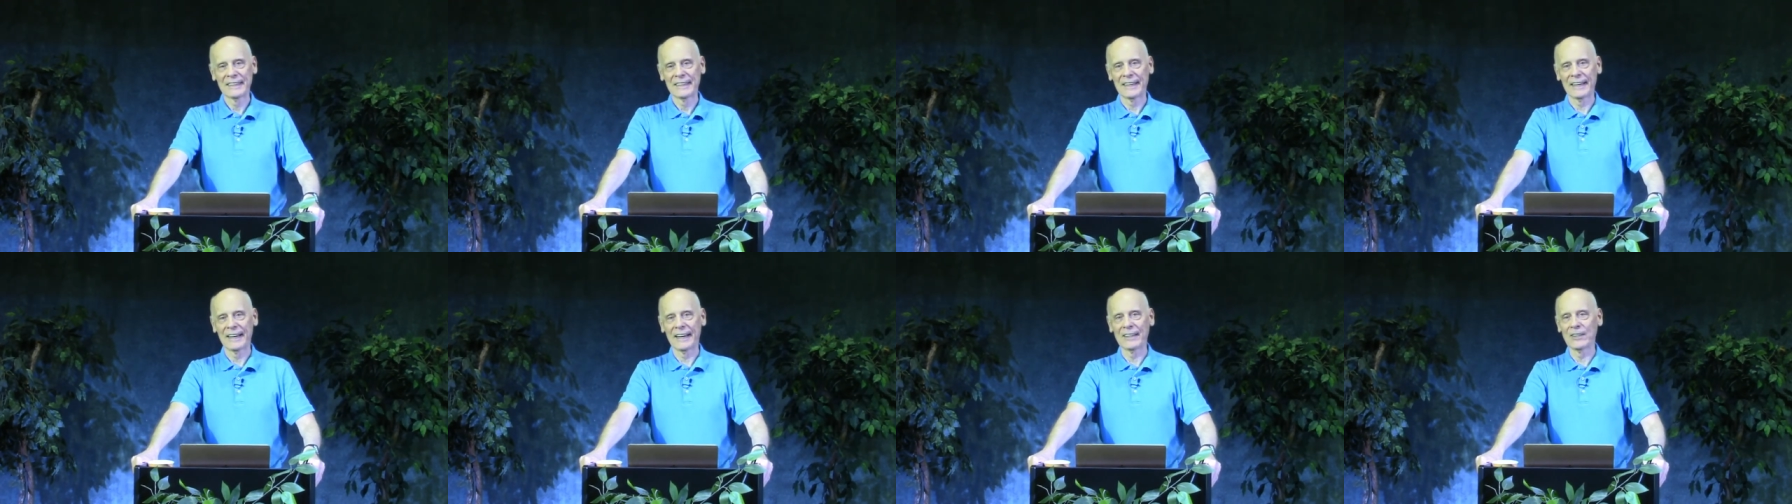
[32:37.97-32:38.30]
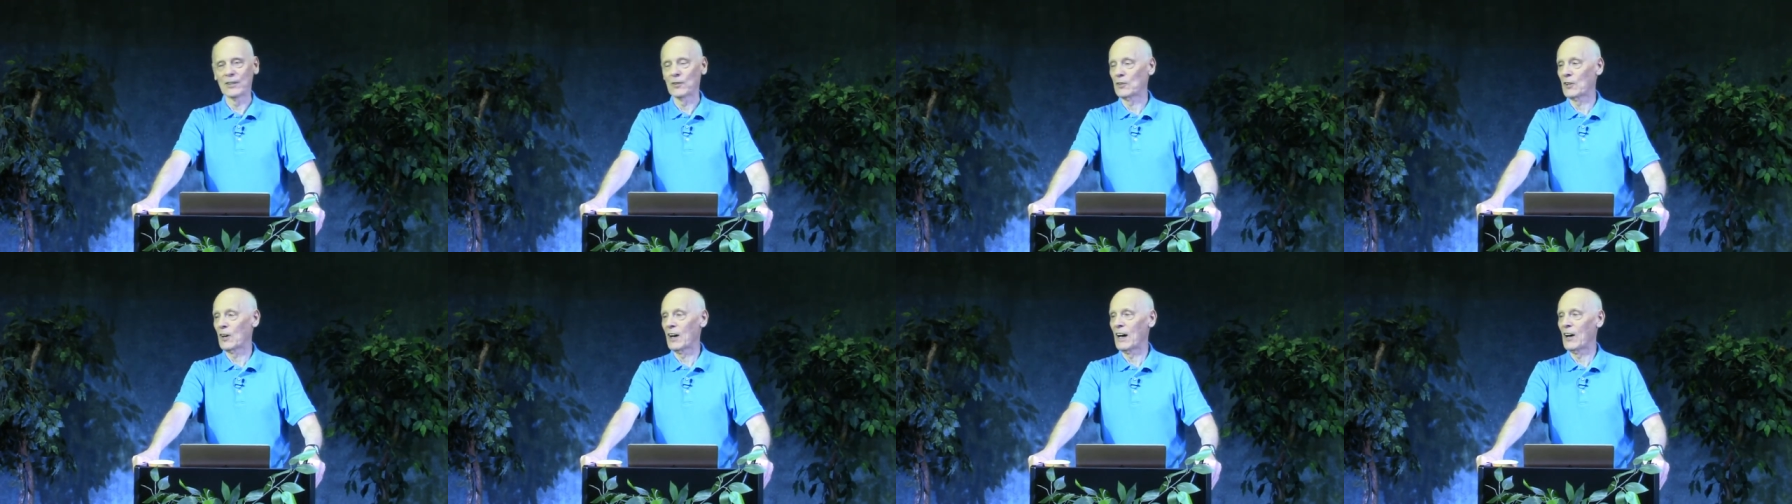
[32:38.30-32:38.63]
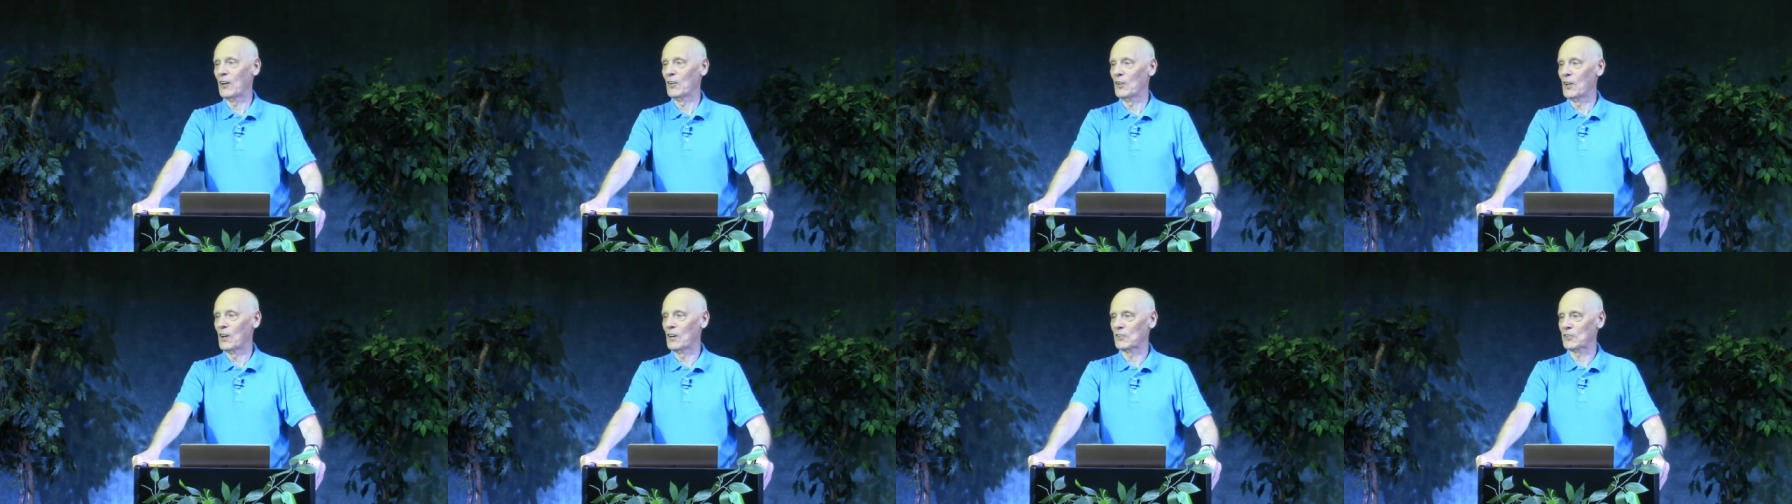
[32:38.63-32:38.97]
I don't know how
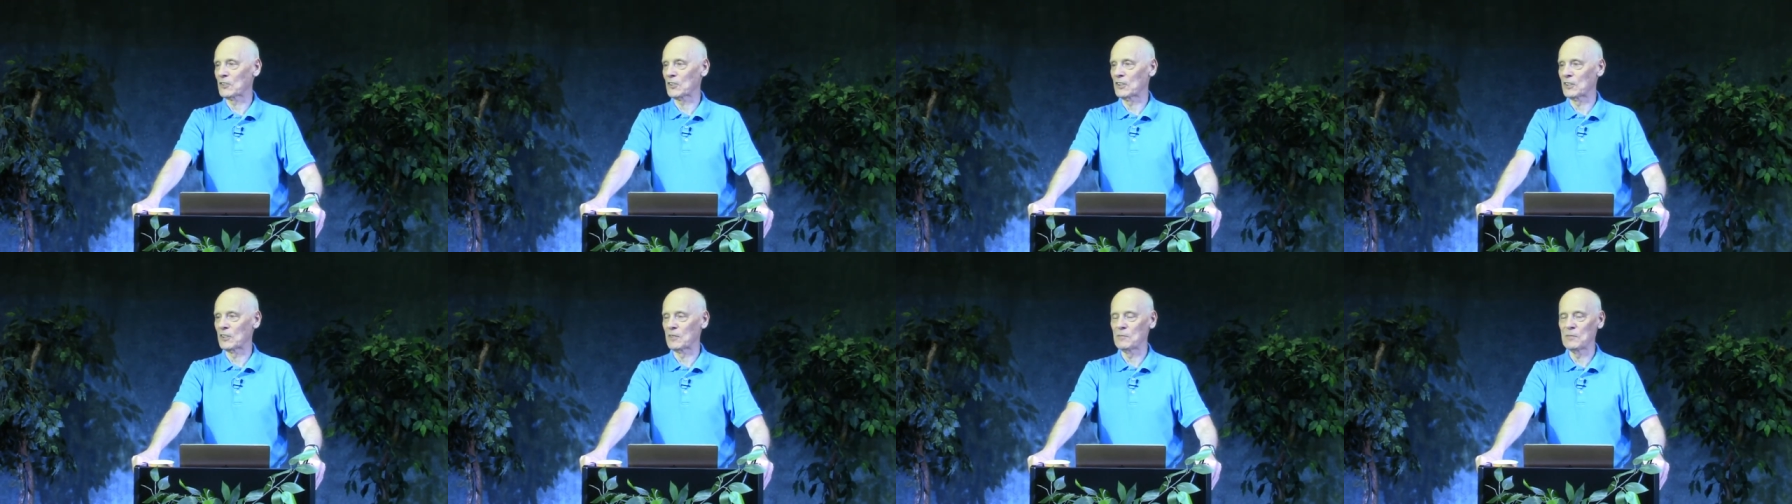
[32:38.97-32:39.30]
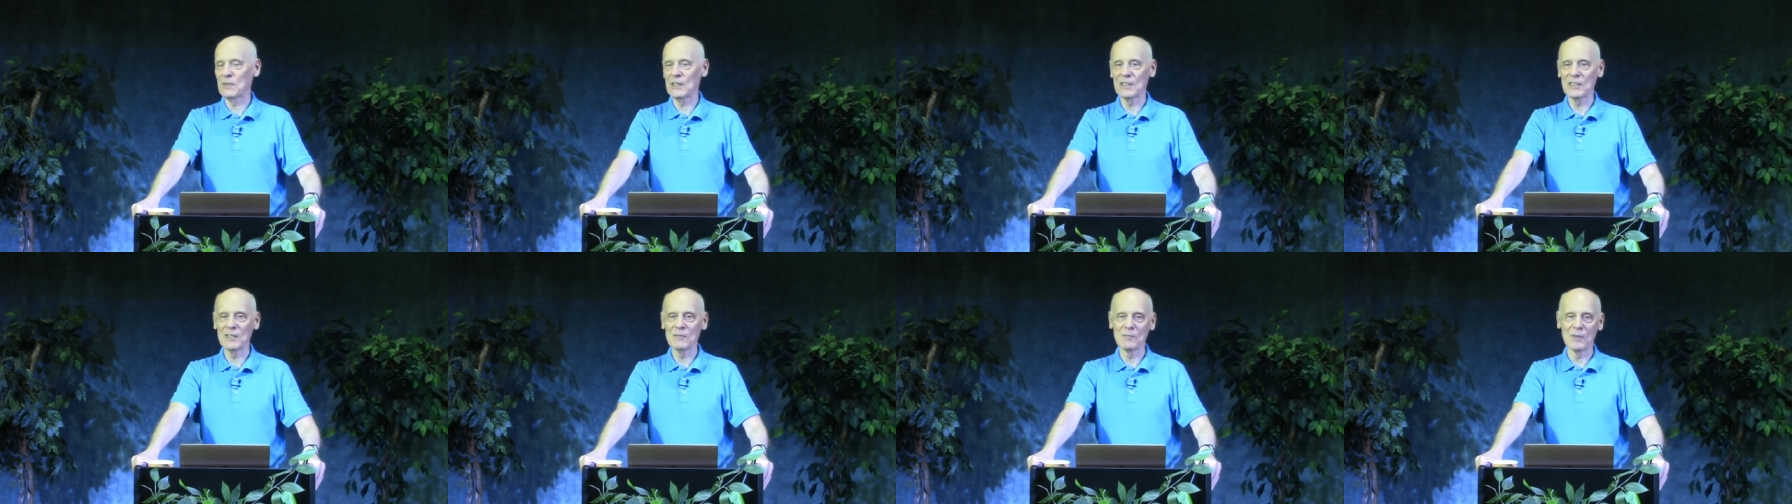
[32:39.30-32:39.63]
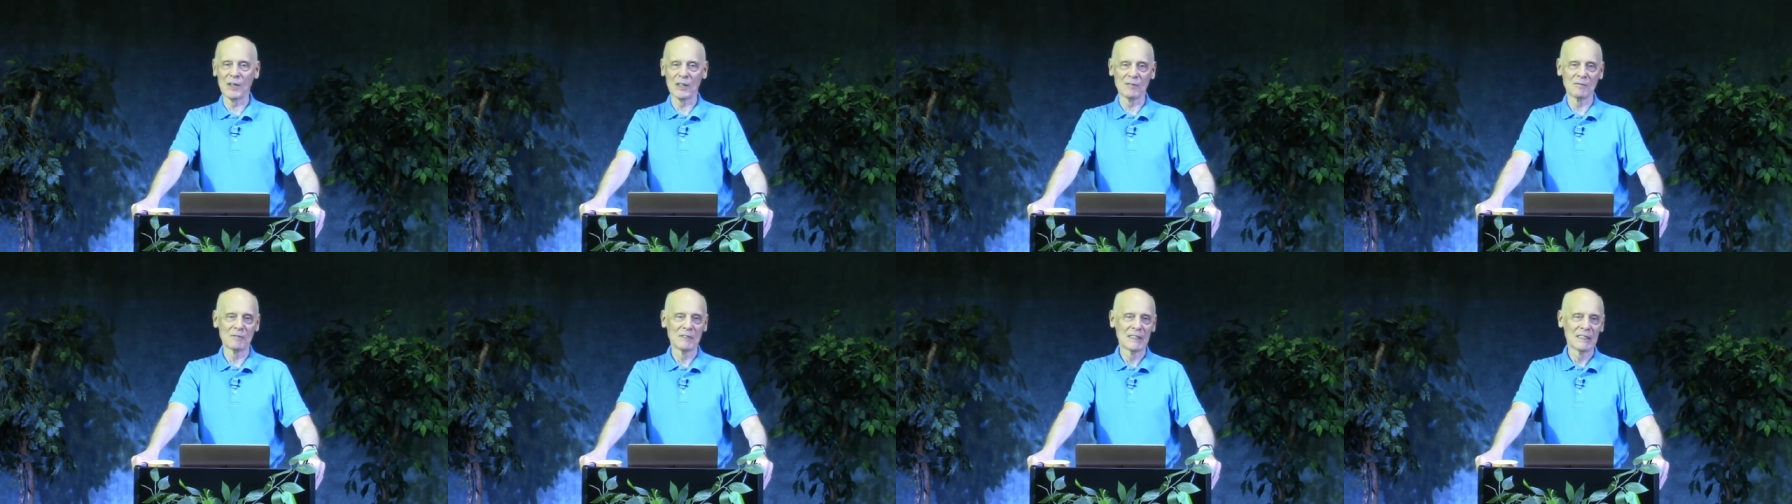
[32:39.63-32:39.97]
long it's going to be,
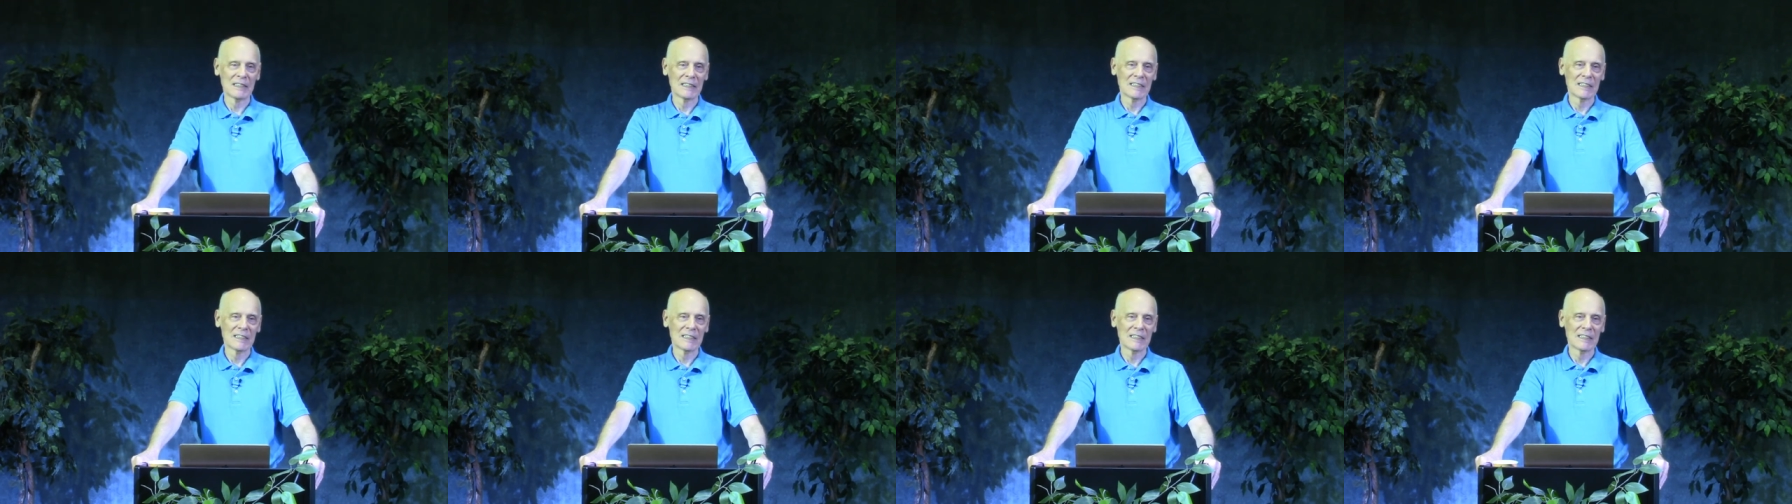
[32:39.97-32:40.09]
but